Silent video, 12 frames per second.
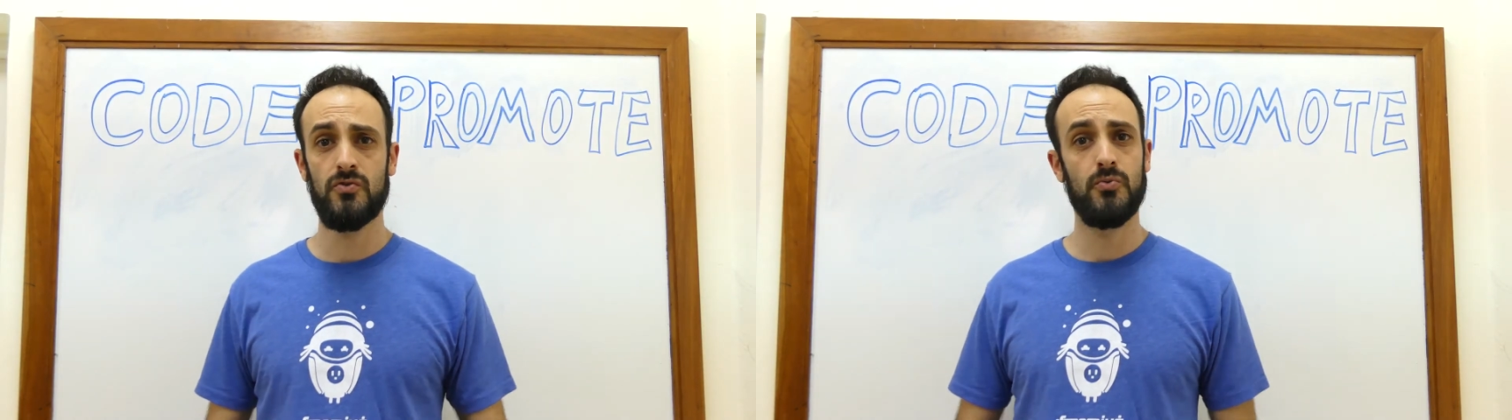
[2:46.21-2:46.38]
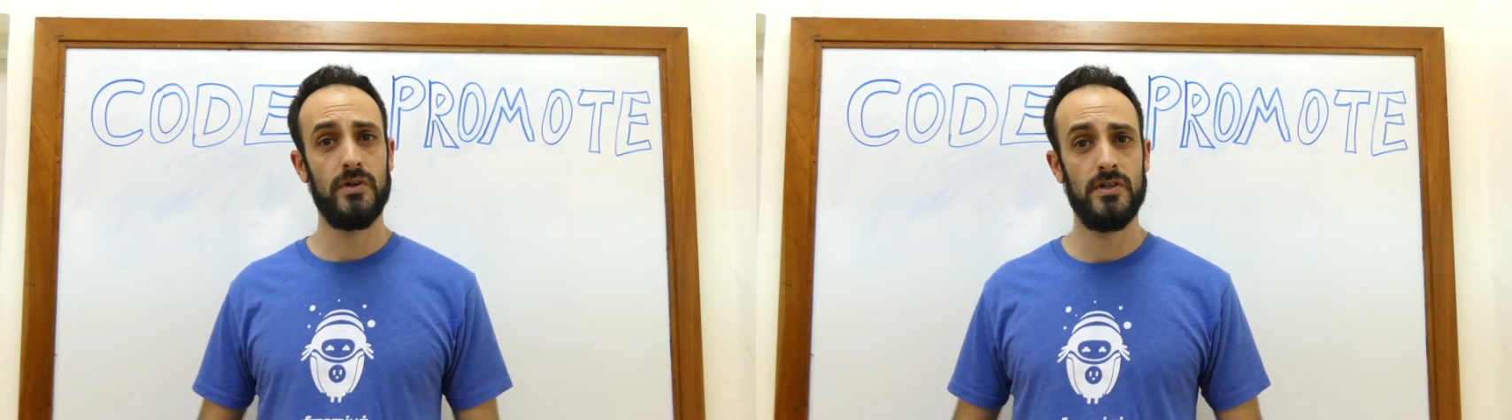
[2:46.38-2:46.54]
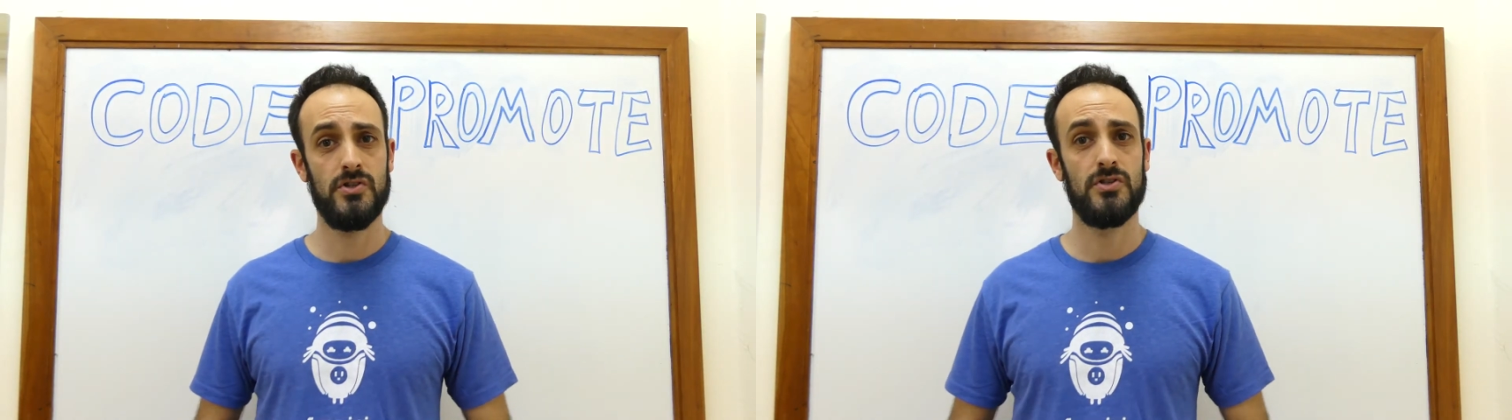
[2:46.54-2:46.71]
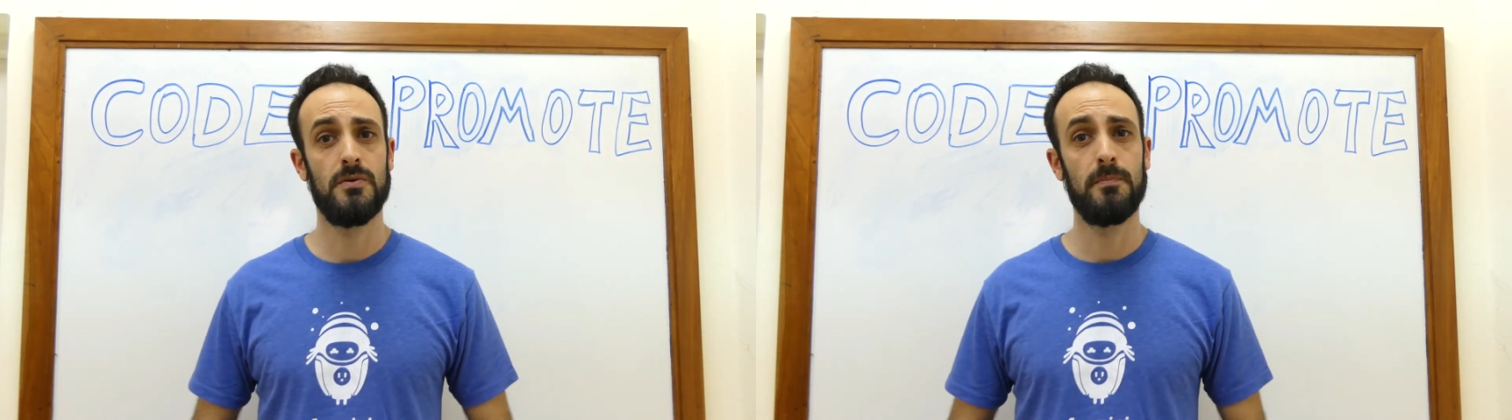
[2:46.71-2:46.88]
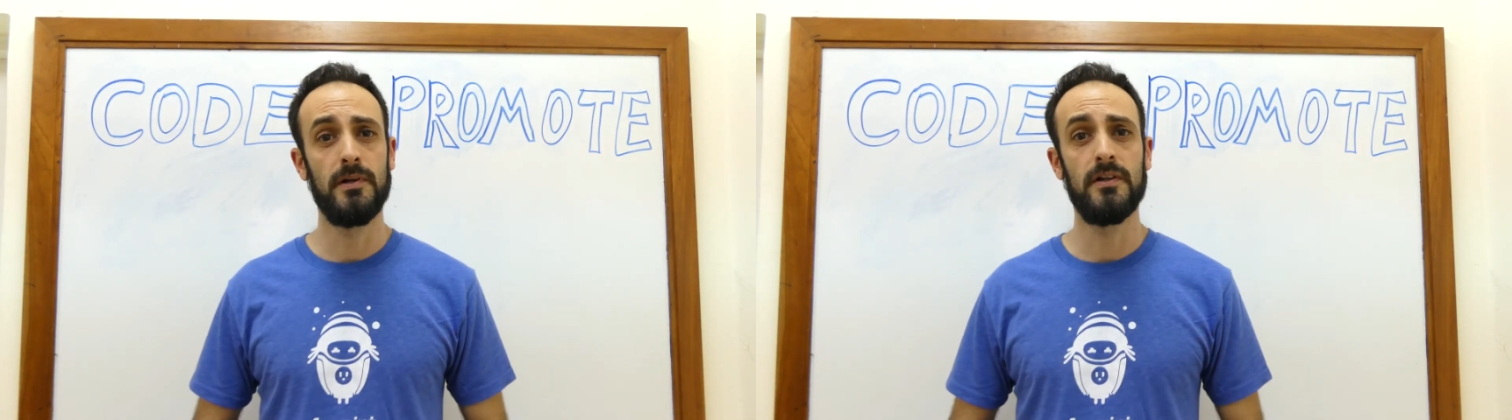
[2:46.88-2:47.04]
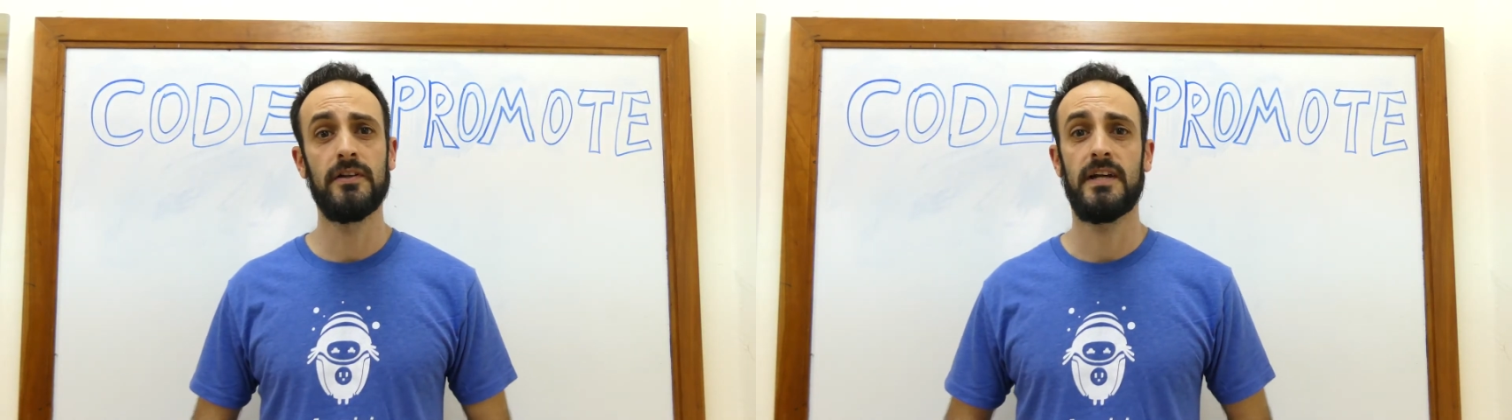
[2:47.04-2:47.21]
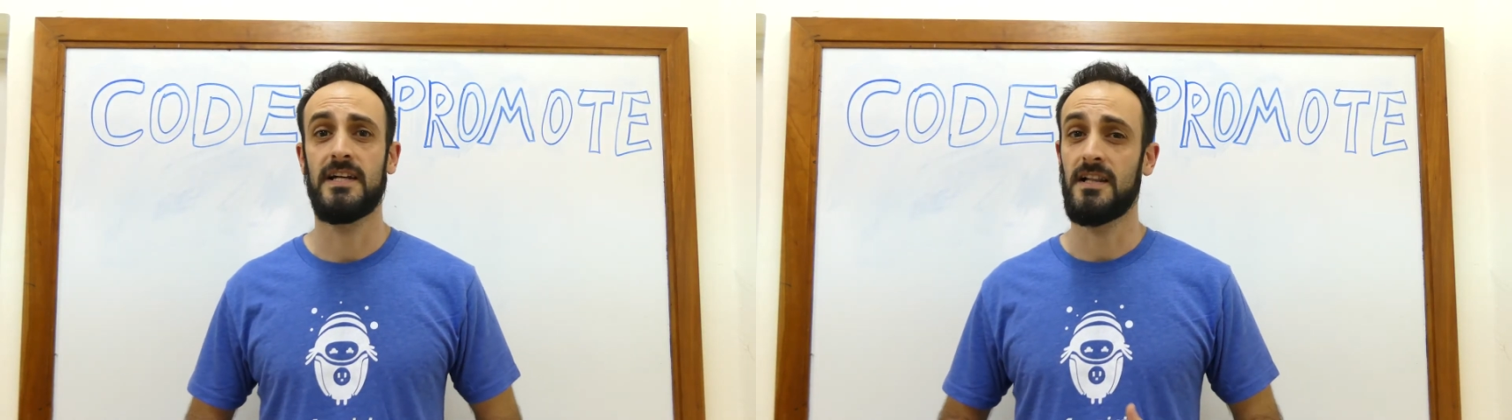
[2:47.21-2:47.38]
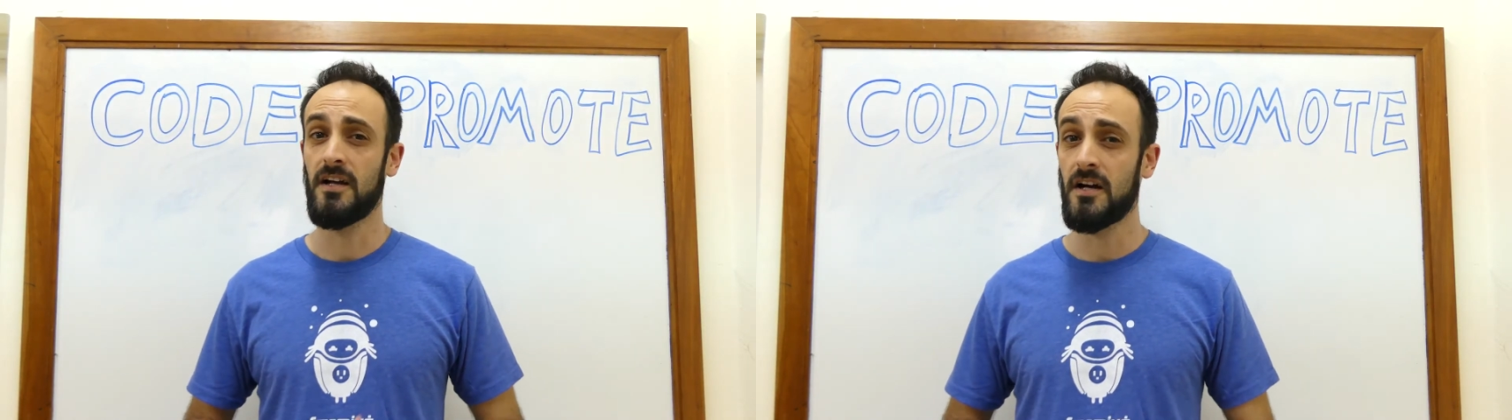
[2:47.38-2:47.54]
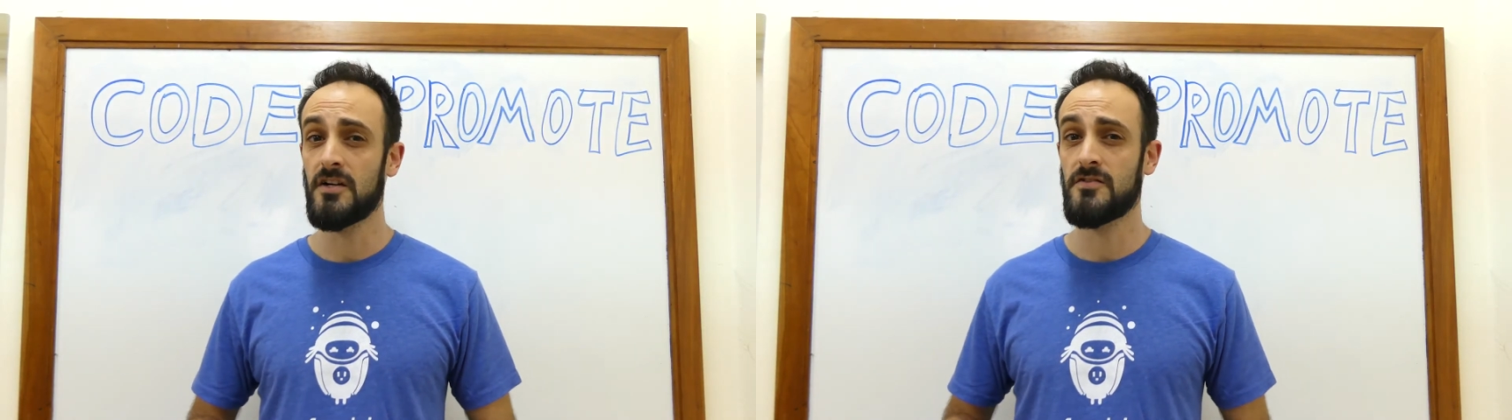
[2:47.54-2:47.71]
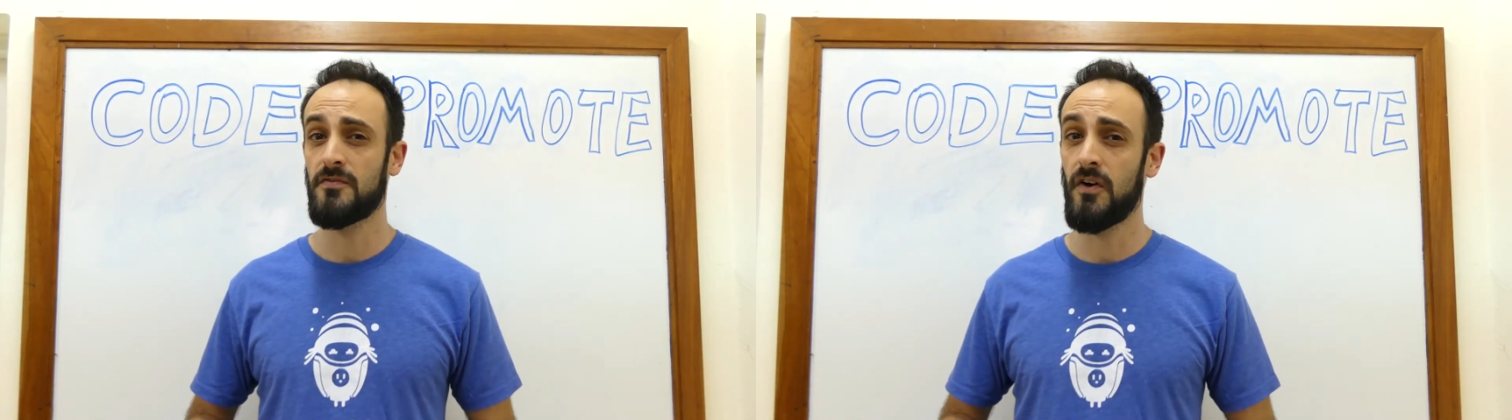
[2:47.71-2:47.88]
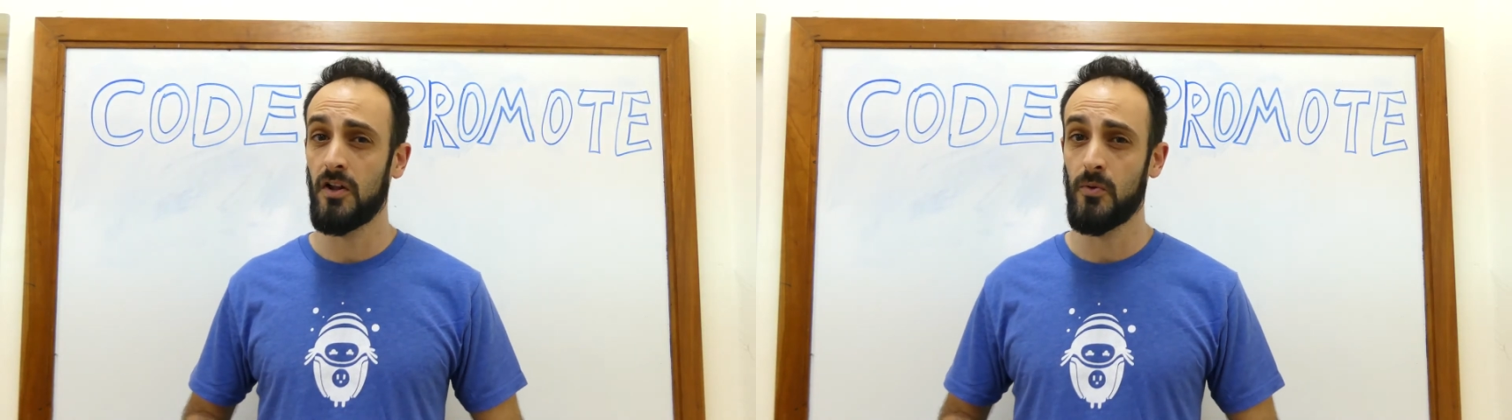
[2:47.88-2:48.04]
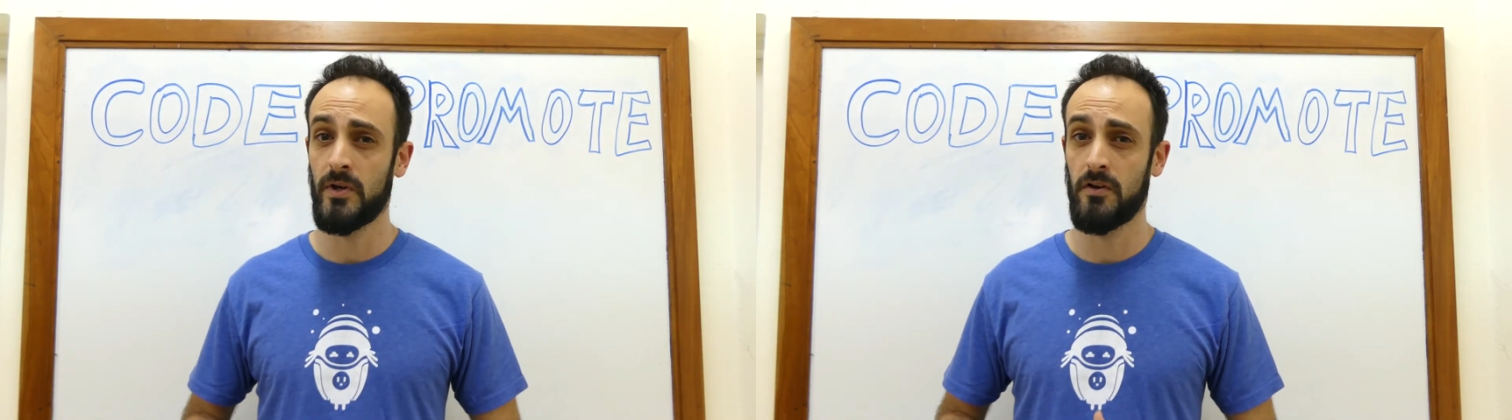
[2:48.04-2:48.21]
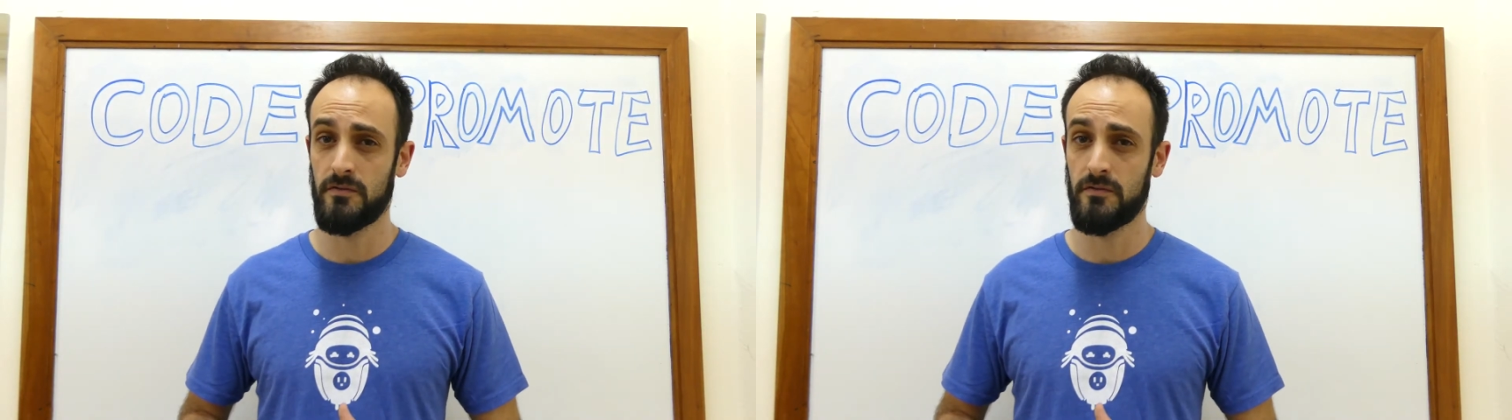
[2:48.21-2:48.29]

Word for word: Twitch to build a large following